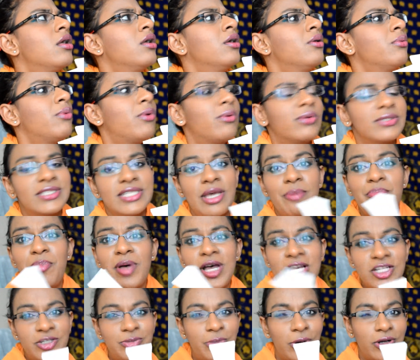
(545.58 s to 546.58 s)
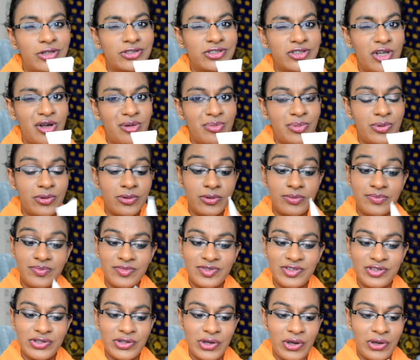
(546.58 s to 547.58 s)
Birchbox sample,
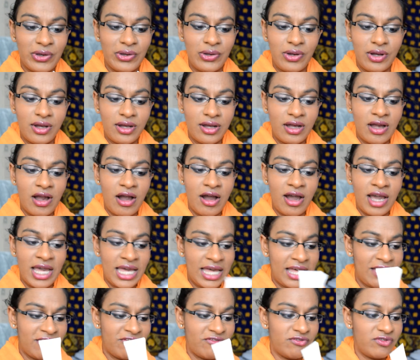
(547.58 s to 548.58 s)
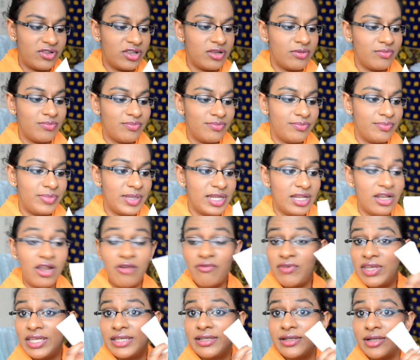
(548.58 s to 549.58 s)
so I have been
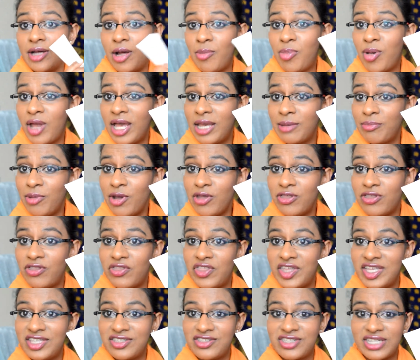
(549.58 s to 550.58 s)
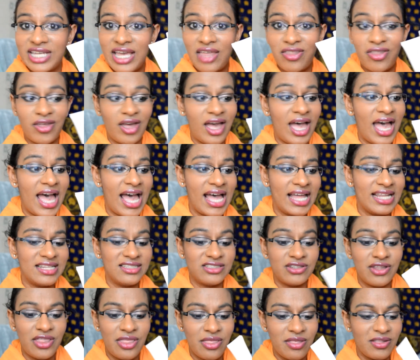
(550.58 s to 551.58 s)
loving applying both of these together, and
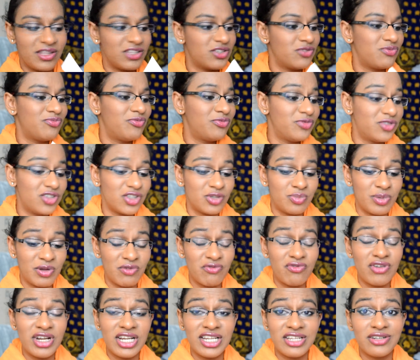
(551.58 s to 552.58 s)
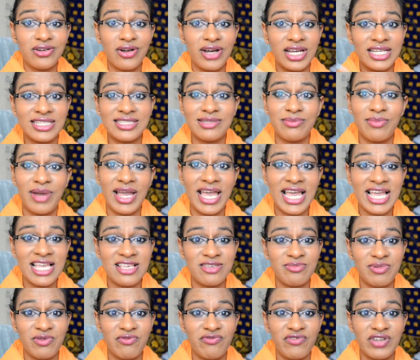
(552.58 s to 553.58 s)
it's just been really nice, and my
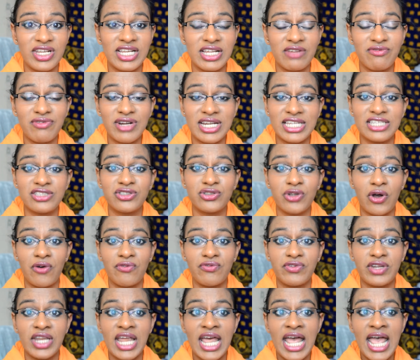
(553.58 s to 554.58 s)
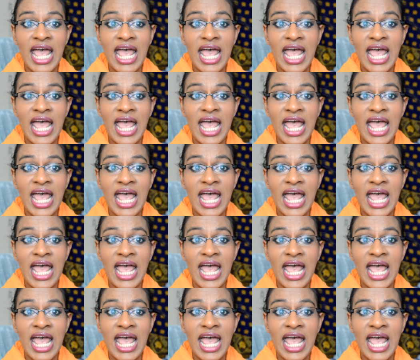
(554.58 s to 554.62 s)
hair's been feeling really soft,